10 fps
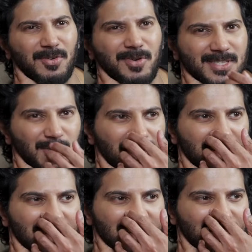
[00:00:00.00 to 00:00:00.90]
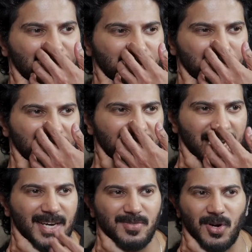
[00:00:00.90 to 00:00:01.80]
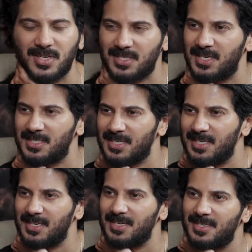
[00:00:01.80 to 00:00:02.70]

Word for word: I always wonder, like, you know, do we have rock stars in India?